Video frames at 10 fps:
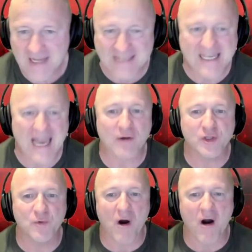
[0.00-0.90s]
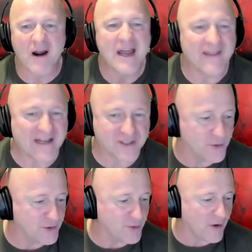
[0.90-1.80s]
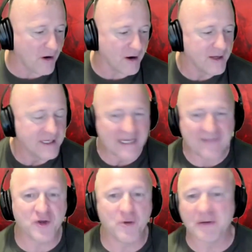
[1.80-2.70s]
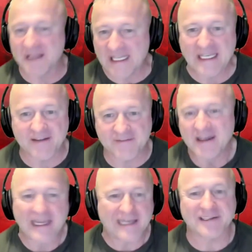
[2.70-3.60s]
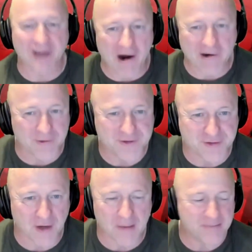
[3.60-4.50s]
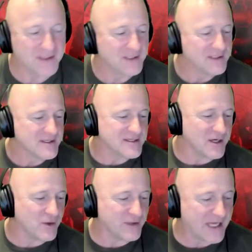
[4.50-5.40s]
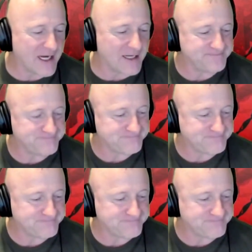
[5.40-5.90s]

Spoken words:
that's how you are, and that's who you are if you believe in Donald Trump. So, yeah.